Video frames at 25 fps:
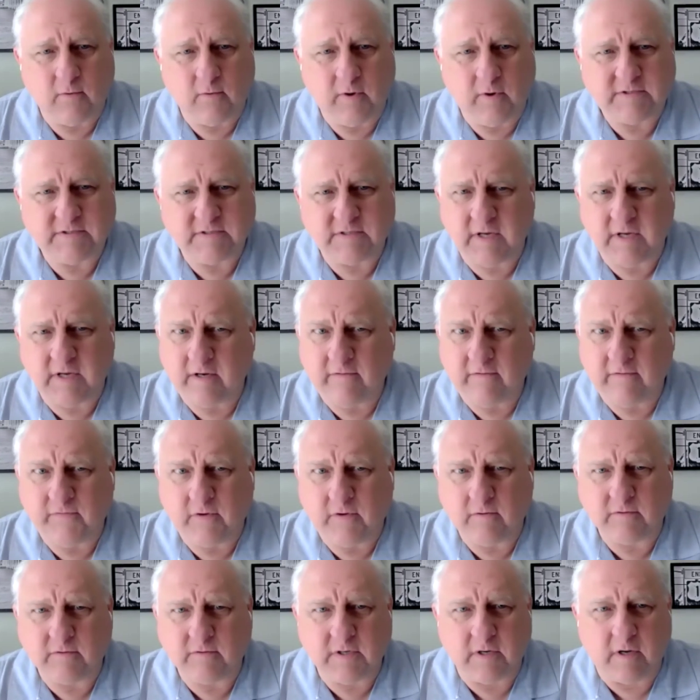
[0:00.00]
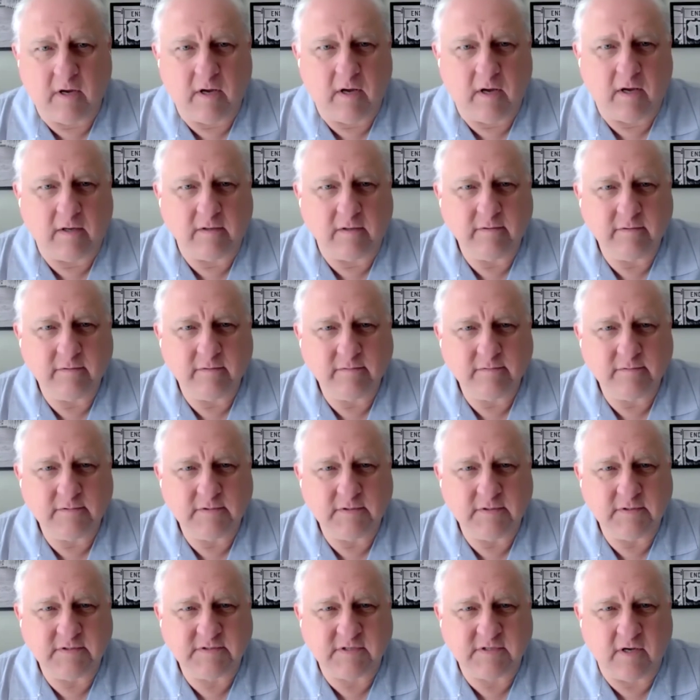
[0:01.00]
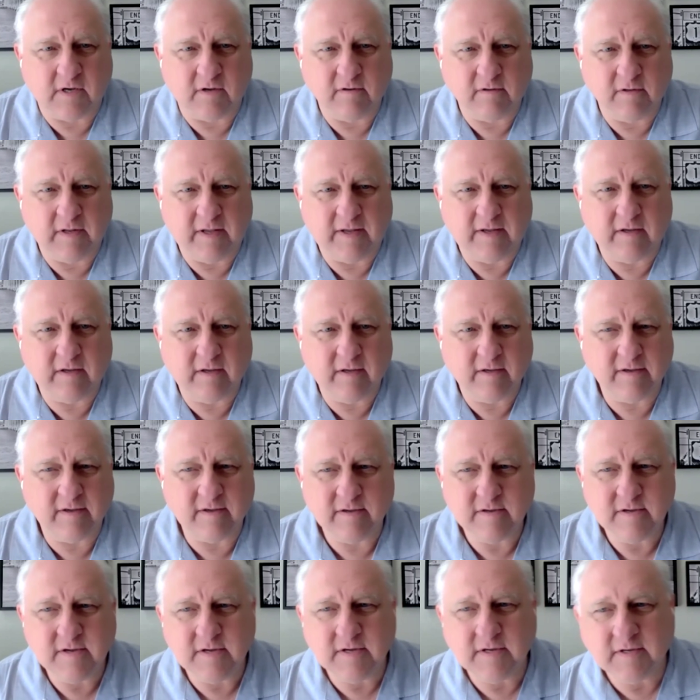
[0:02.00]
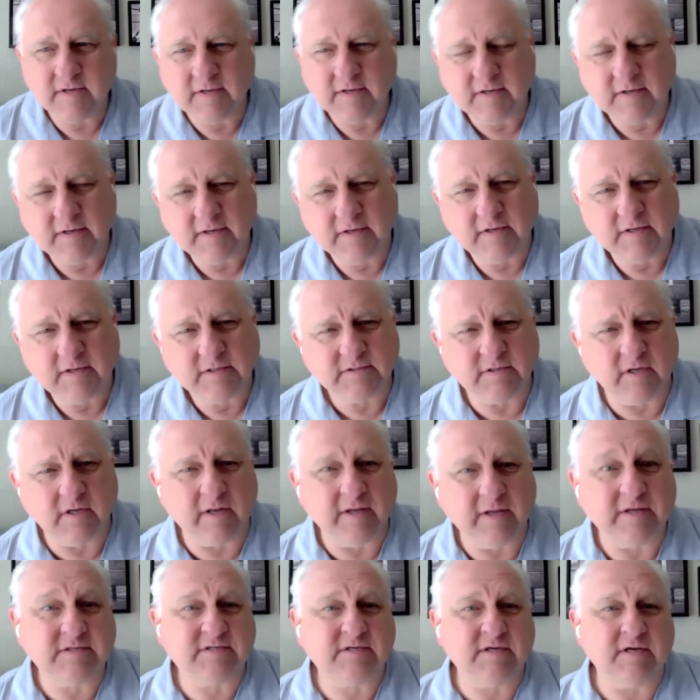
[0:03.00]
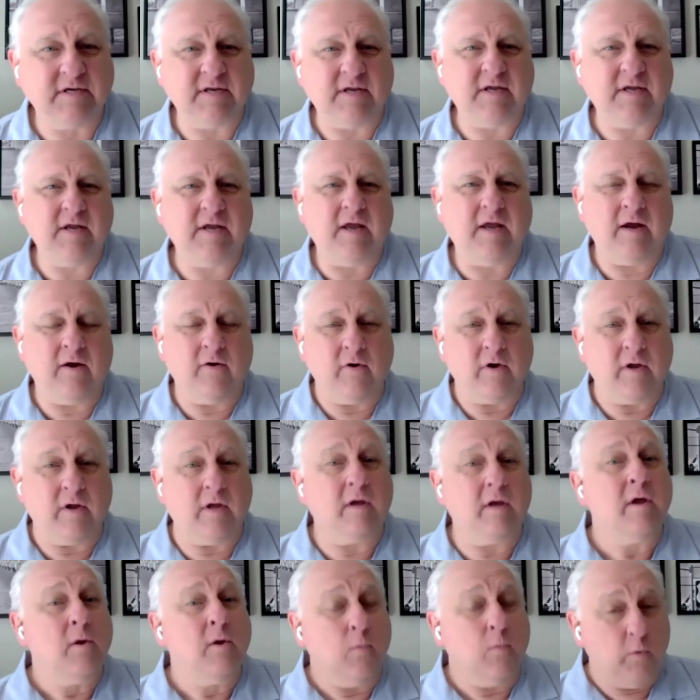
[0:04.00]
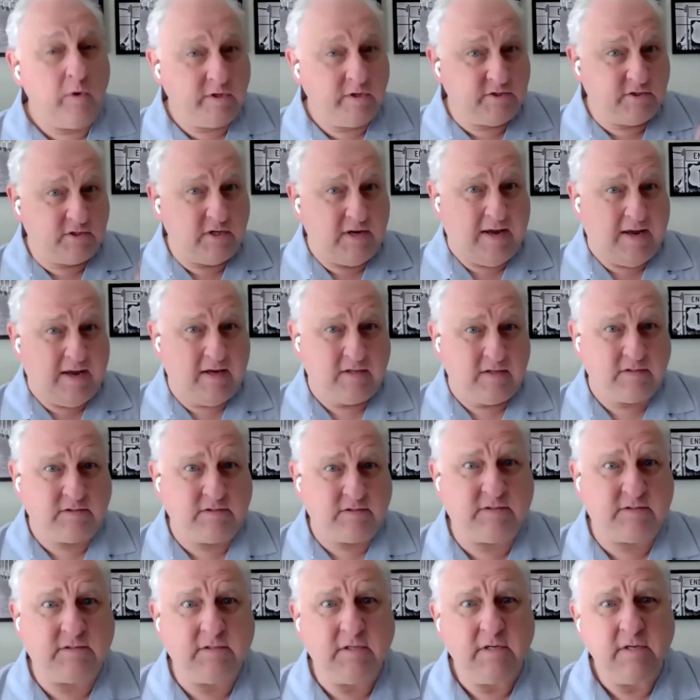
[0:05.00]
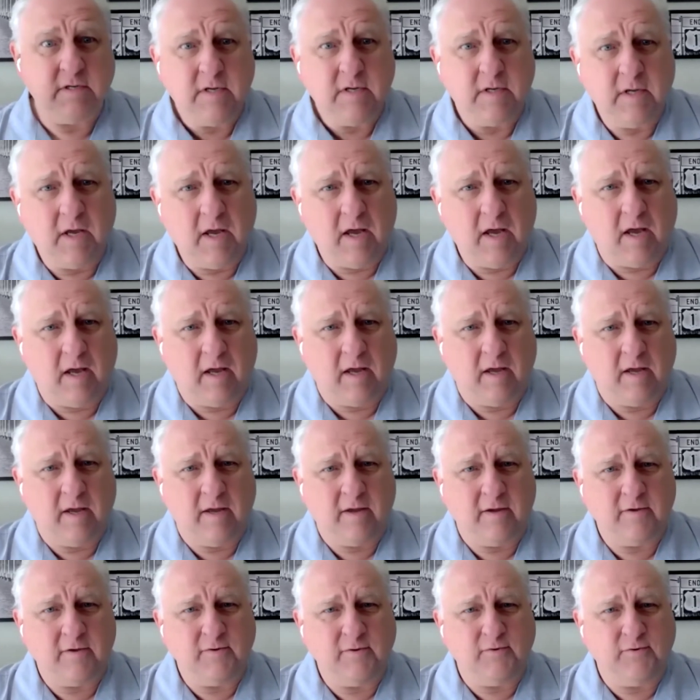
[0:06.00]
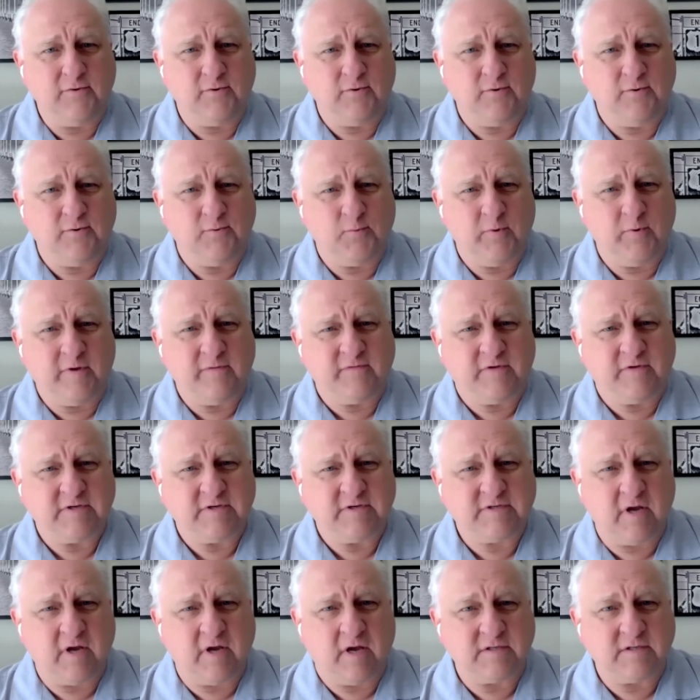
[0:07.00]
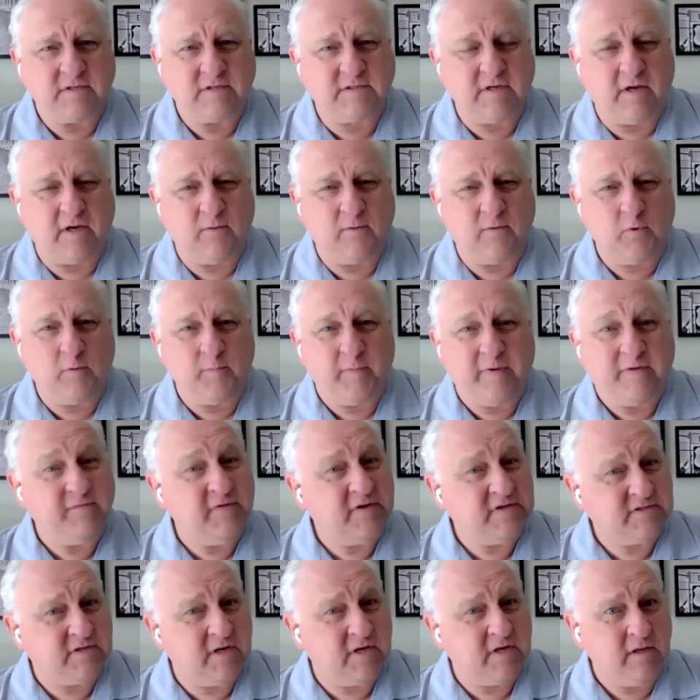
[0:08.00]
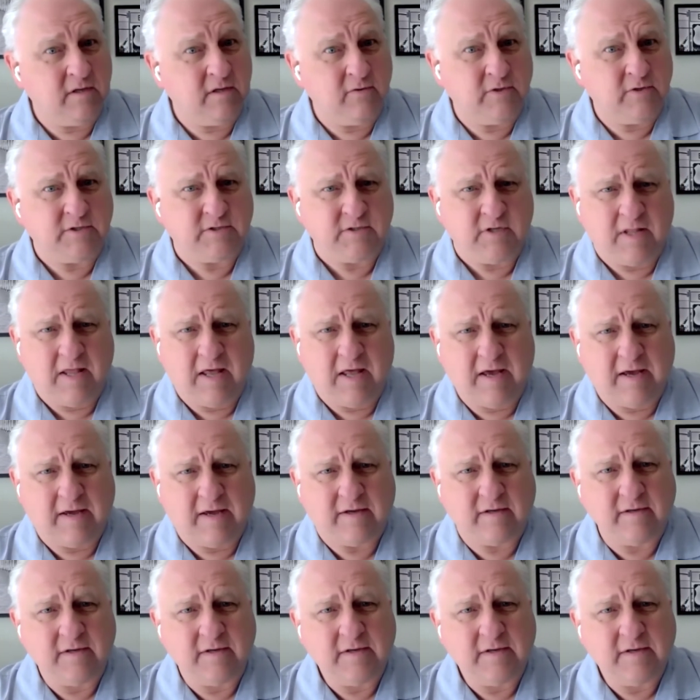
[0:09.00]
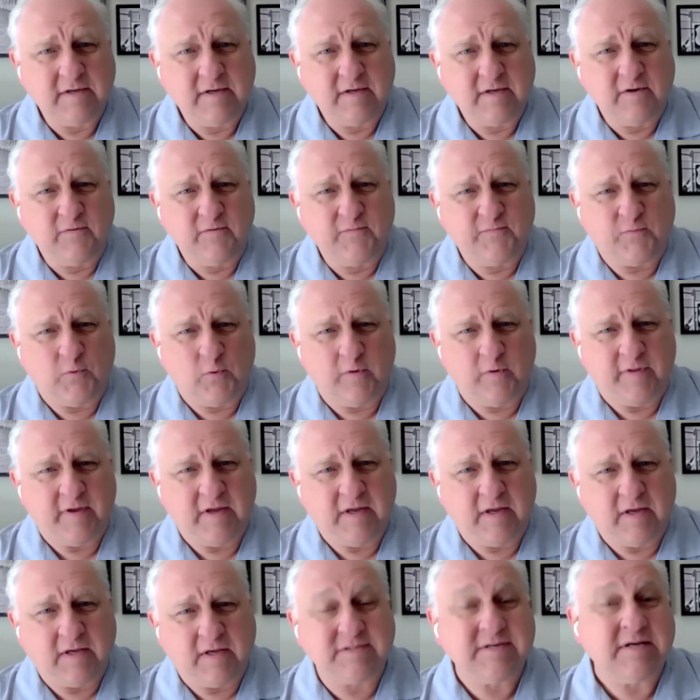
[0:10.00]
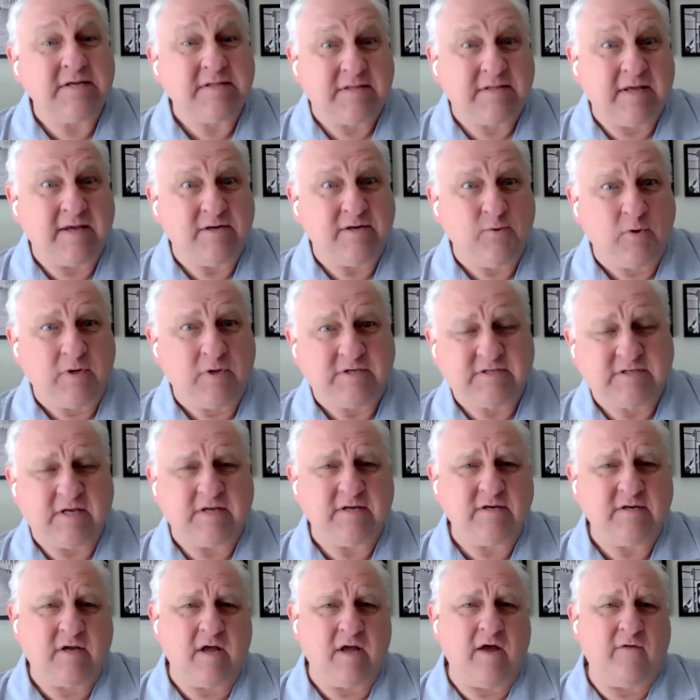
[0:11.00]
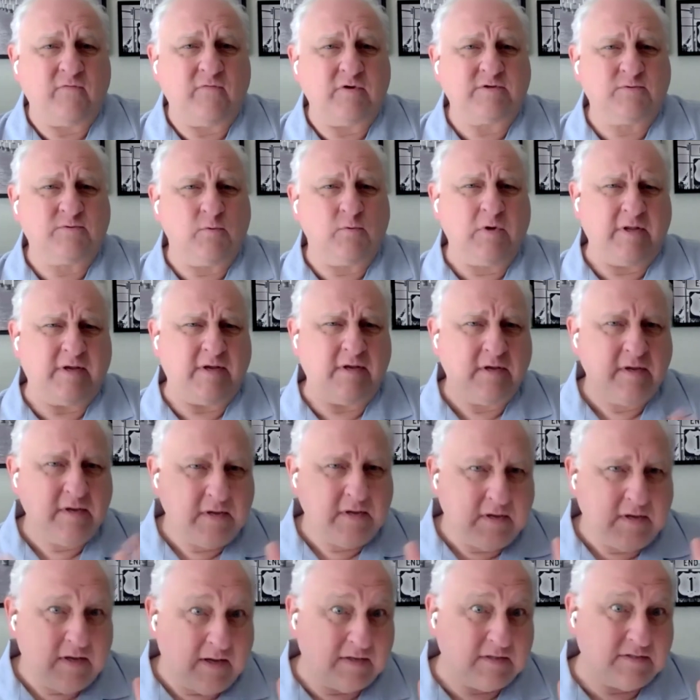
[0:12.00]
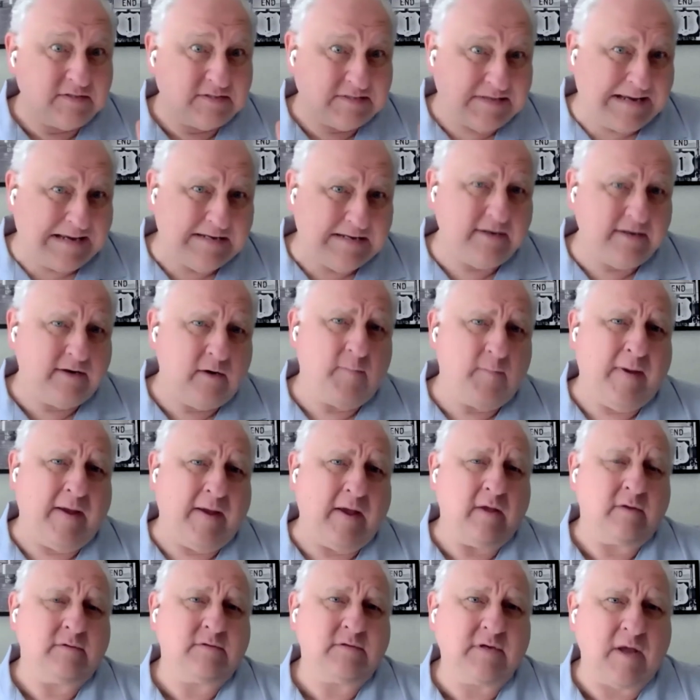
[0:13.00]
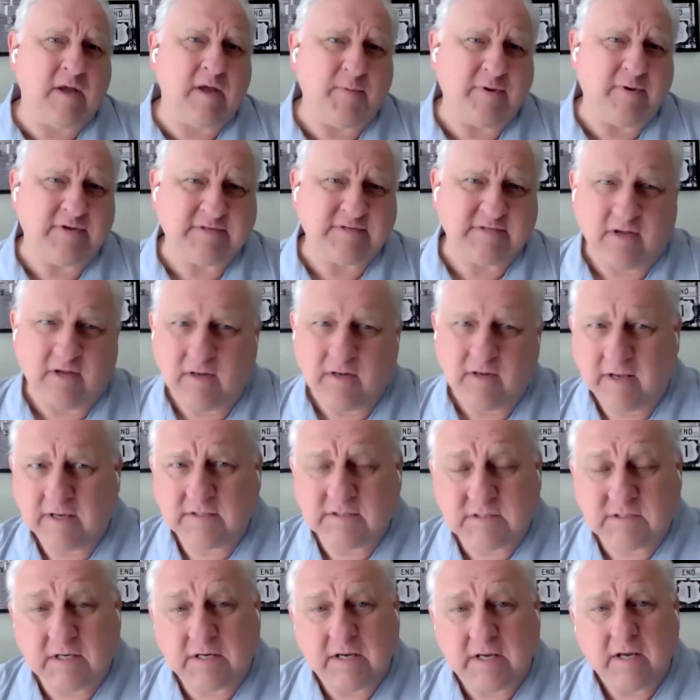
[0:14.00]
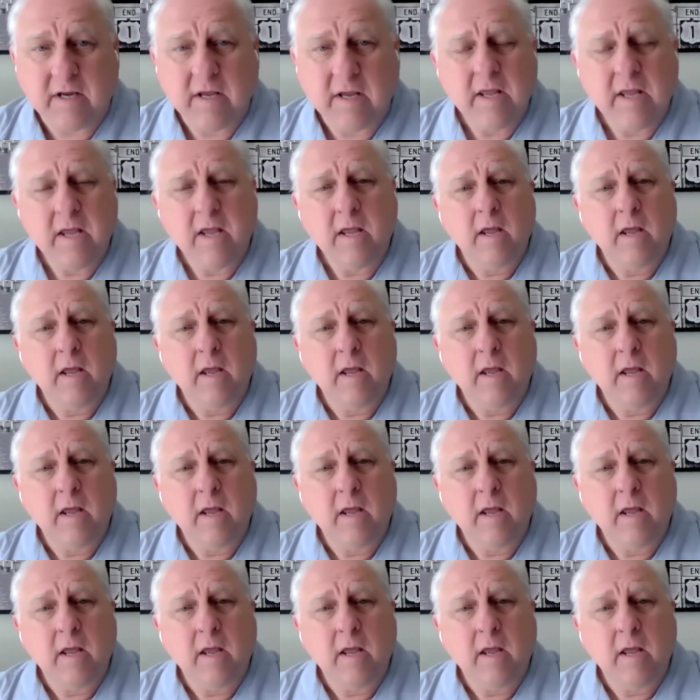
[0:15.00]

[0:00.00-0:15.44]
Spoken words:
the great state of Utah in the Salt Lake City area, which, as we've discussed, we'll be visiting you in July for the 10th annual Ascend Conference. Really excited about coming to Salt Lake City.